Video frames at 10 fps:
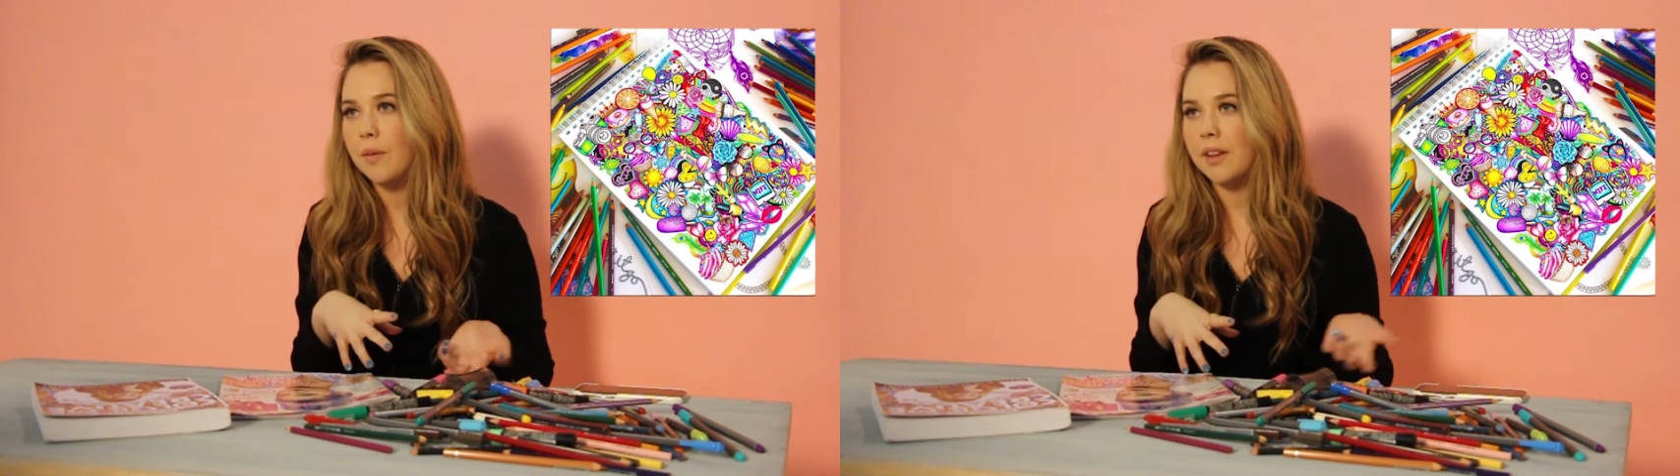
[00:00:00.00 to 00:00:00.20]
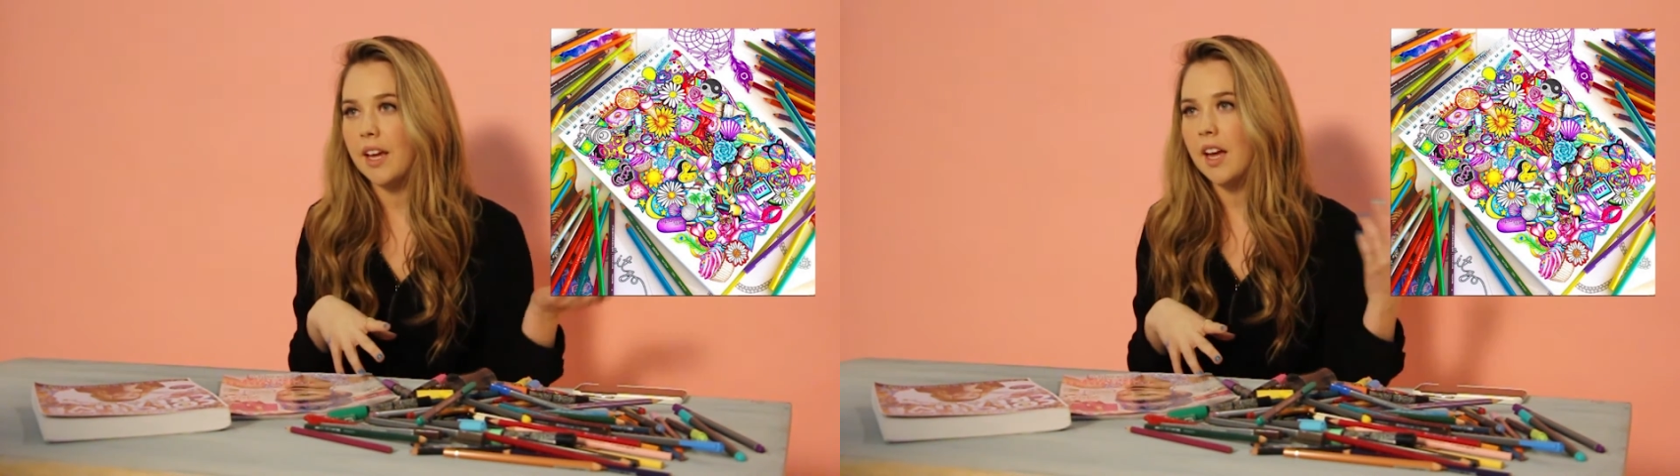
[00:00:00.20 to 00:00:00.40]

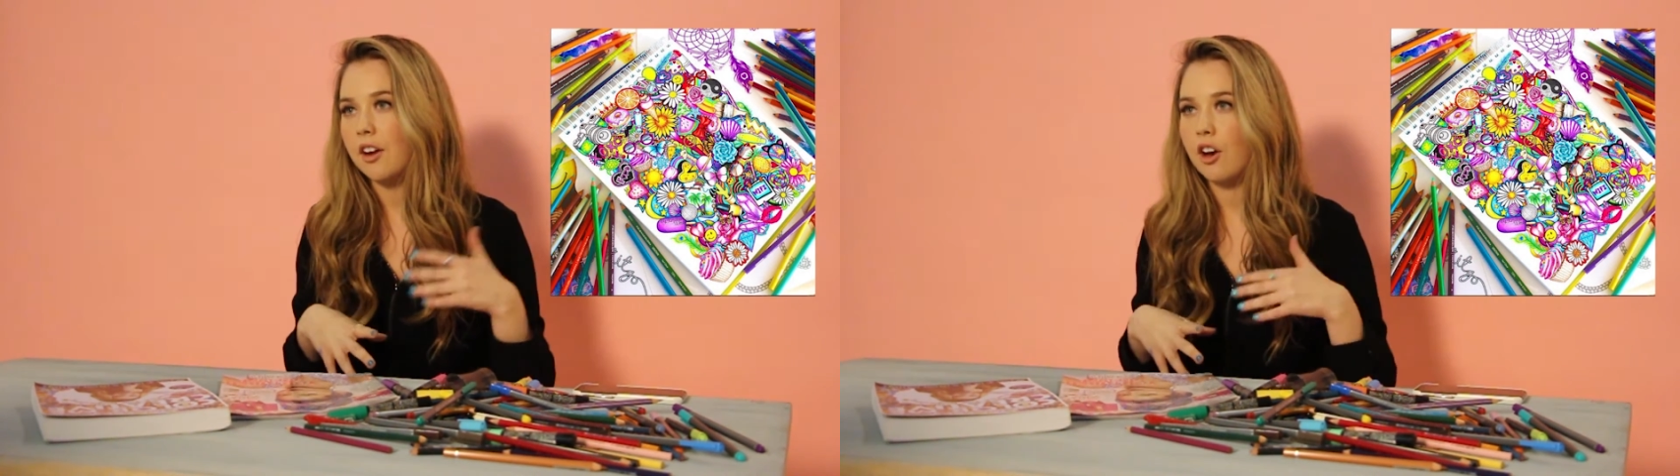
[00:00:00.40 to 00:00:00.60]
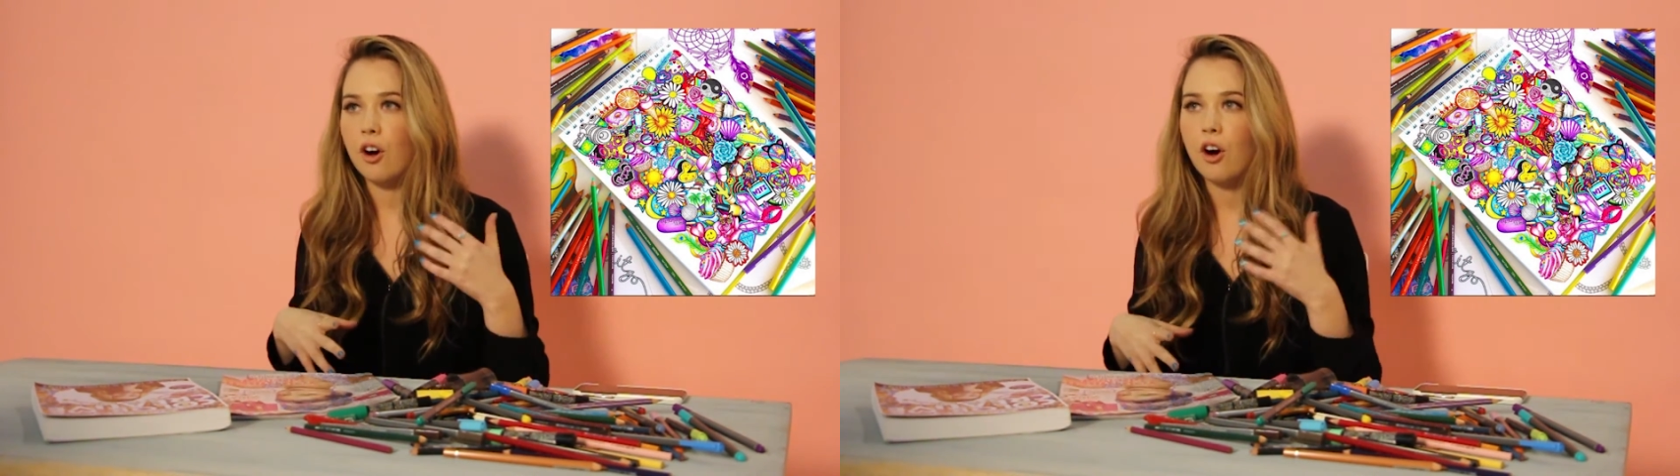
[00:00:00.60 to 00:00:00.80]
where they could
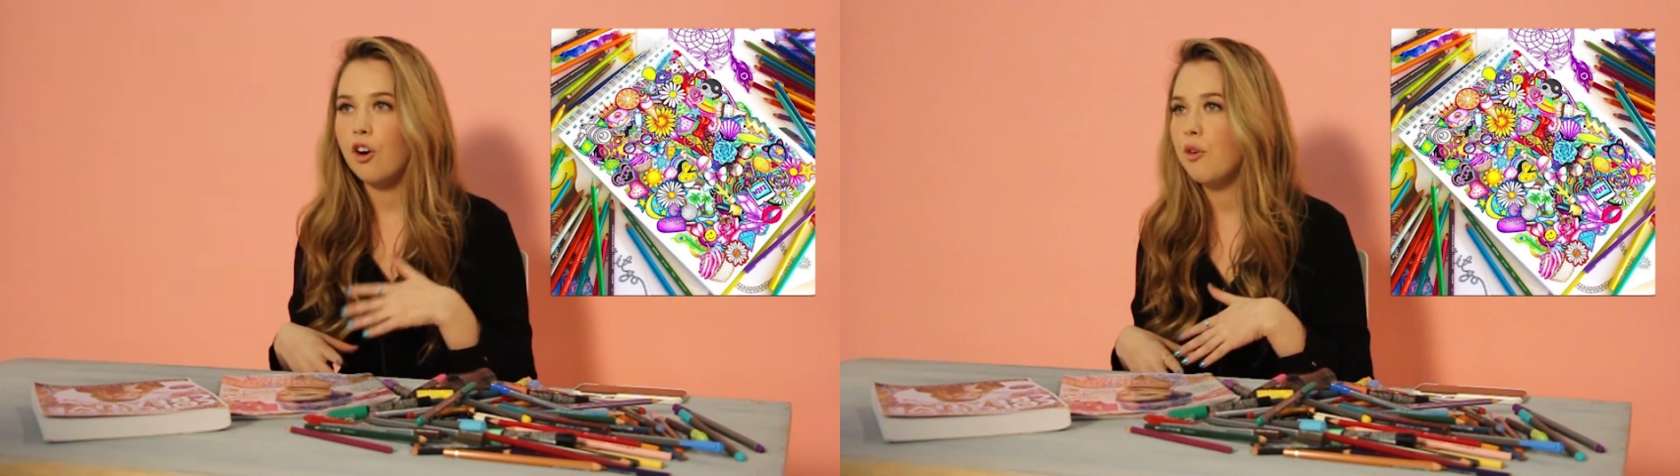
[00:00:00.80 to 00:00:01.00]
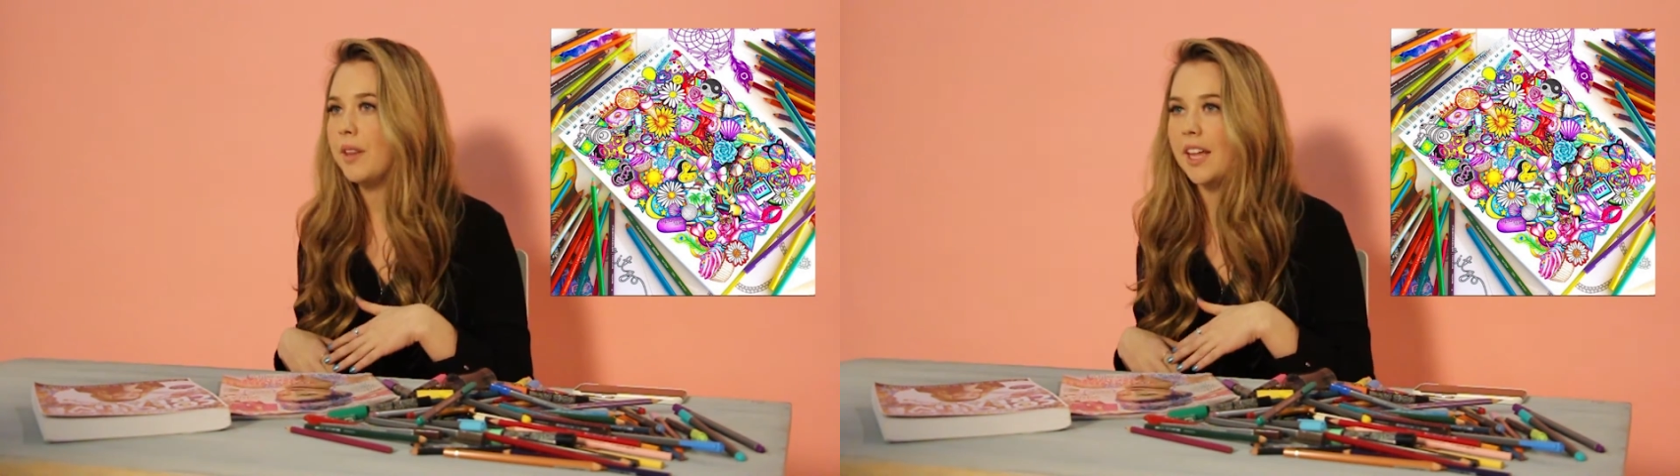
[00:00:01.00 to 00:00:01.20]
go
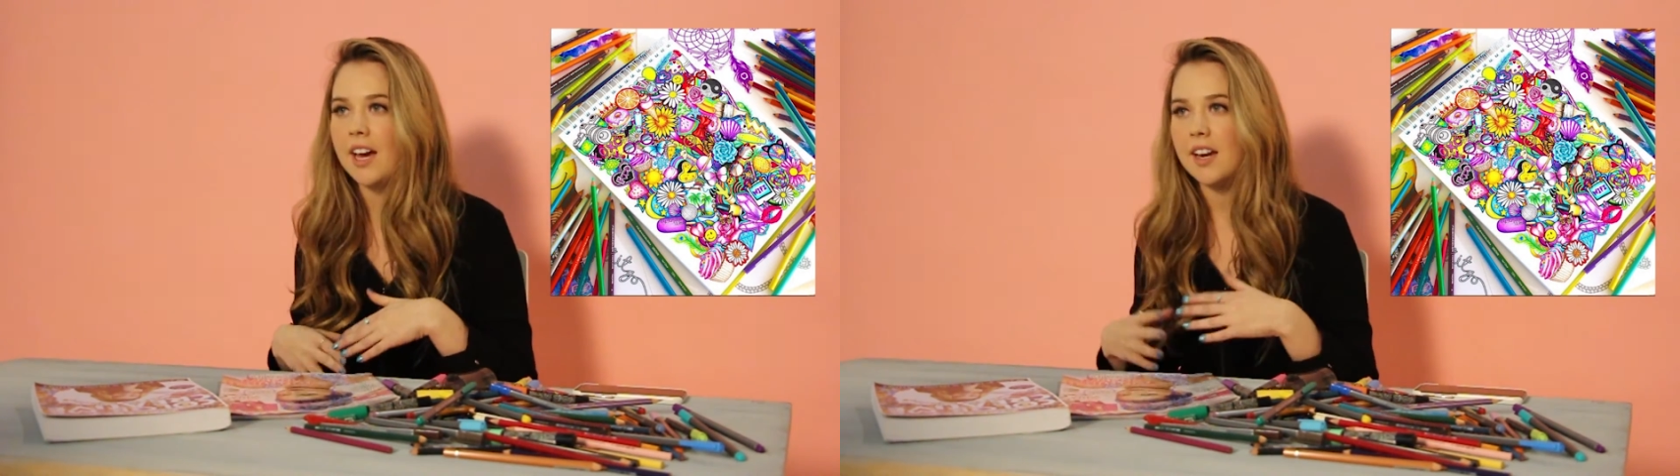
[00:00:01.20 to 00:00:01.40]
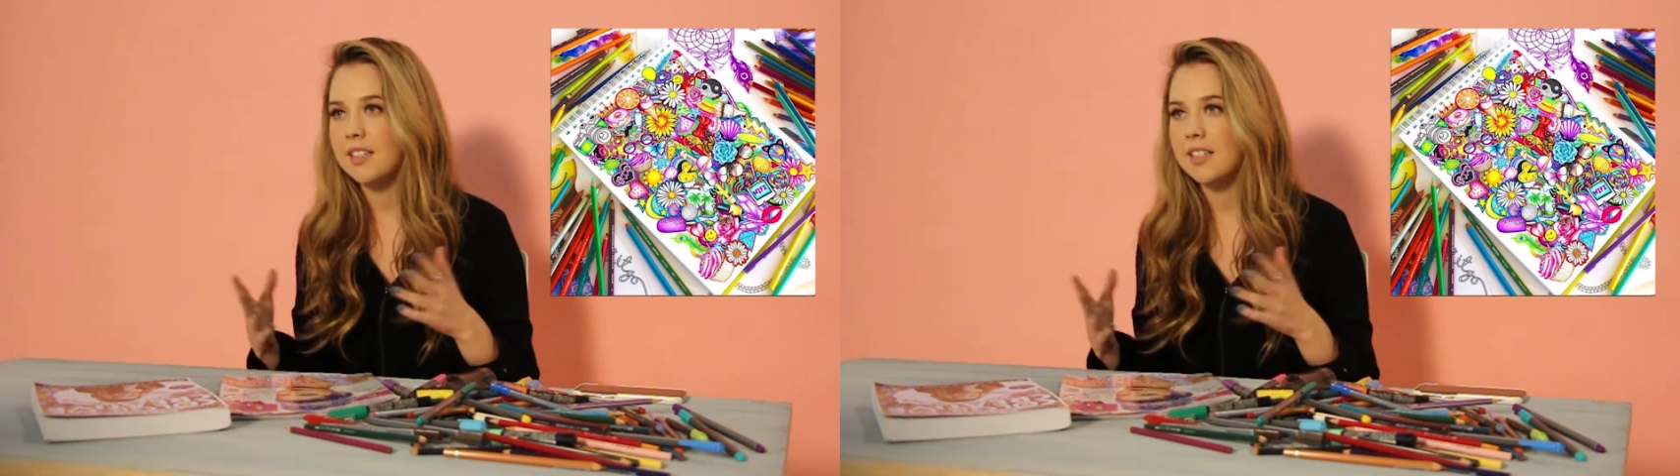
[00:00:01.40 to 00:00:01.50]
home and they can't